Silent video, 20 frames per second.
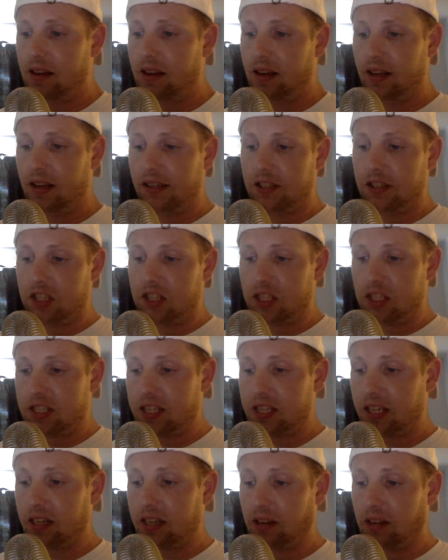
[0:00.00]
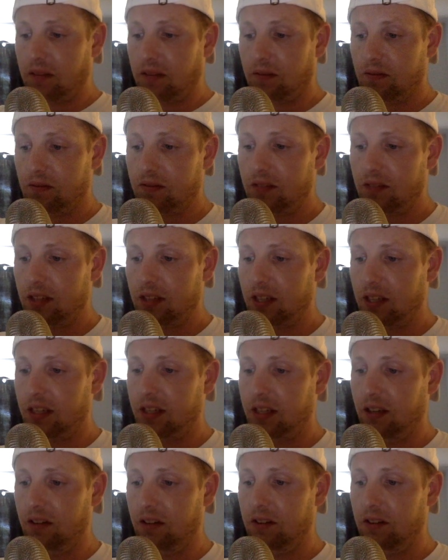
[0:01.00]
It's just sickening. Like,
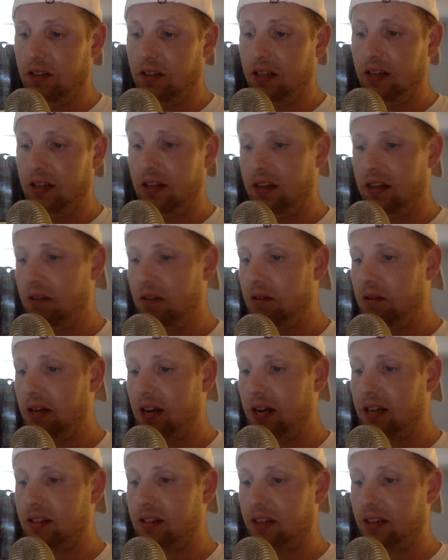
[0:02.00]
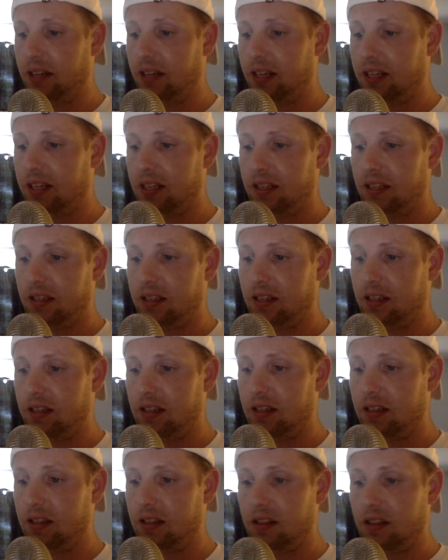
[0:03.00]
and then he would act like
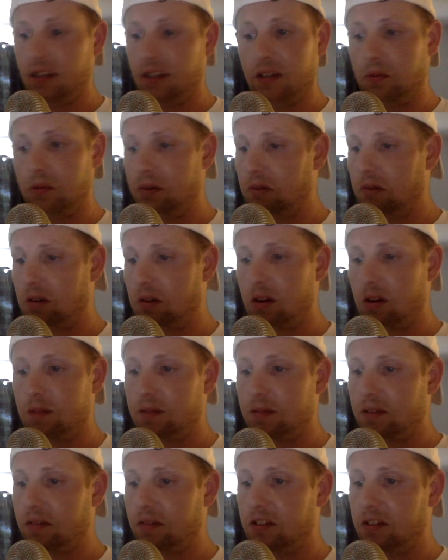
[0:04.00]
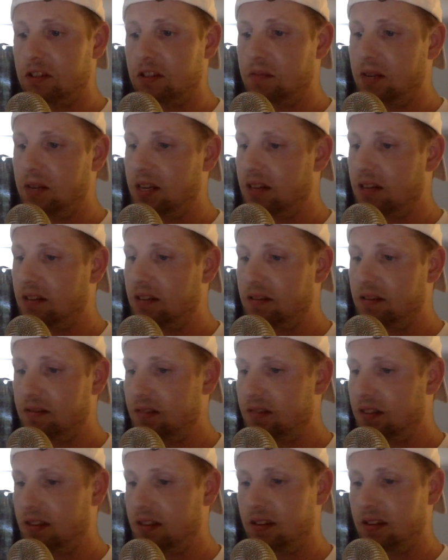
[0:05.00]
we were all privileged, man.
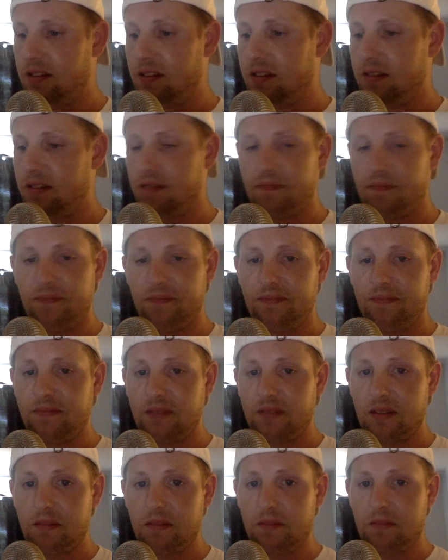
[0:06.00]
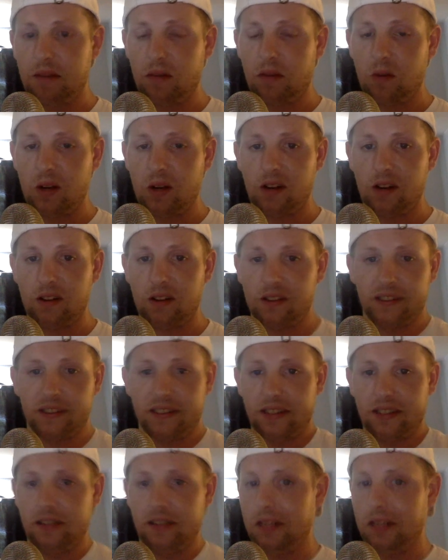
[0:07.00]
Meanwhile,
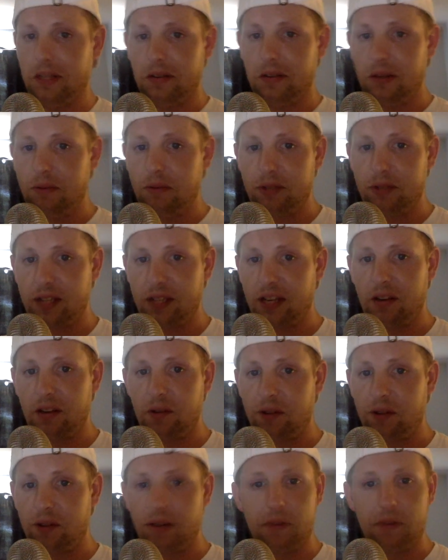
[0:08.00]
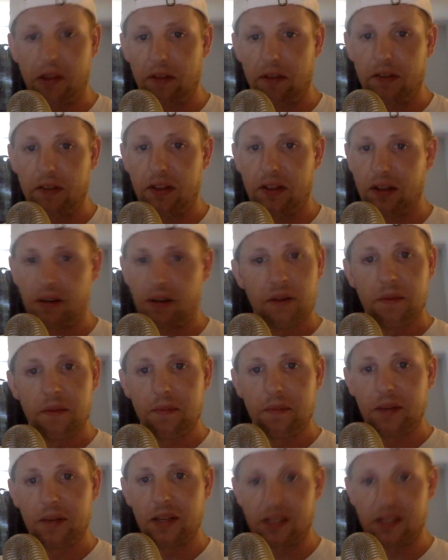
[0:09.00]
he was getting away with everything
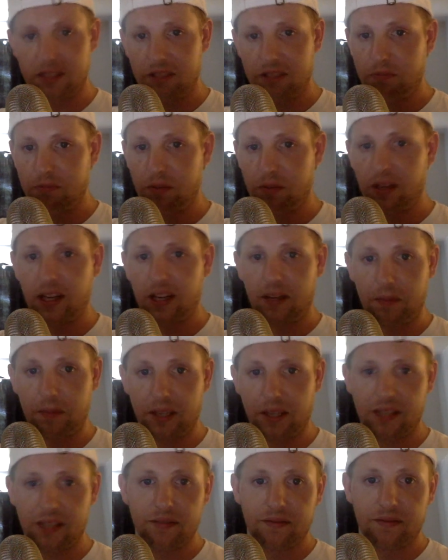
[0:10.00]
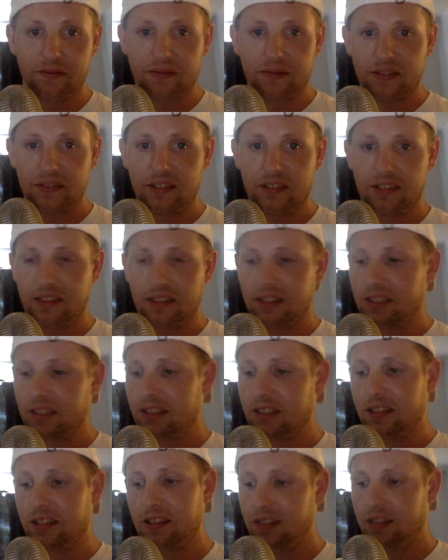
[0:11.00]
because he's black, man.
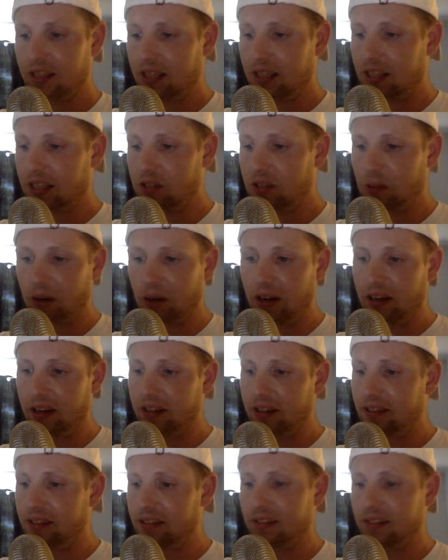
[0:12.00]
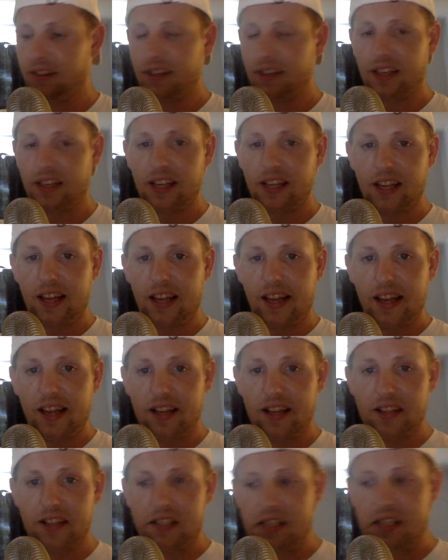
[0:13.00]
That's why.
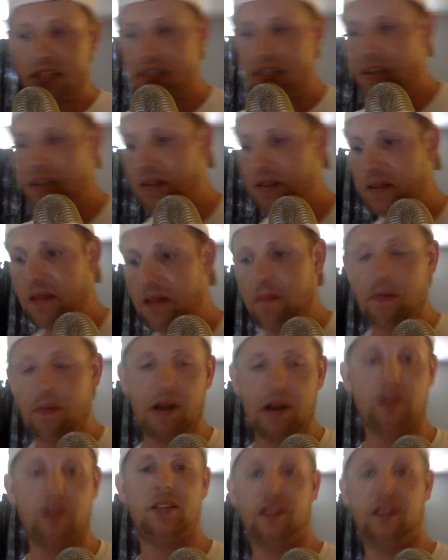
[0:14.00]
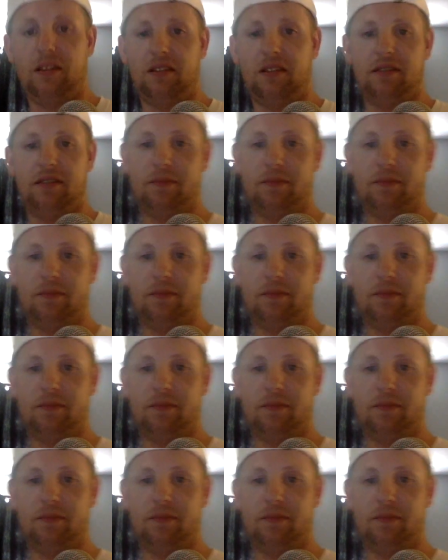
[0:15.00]
It's just embarrassing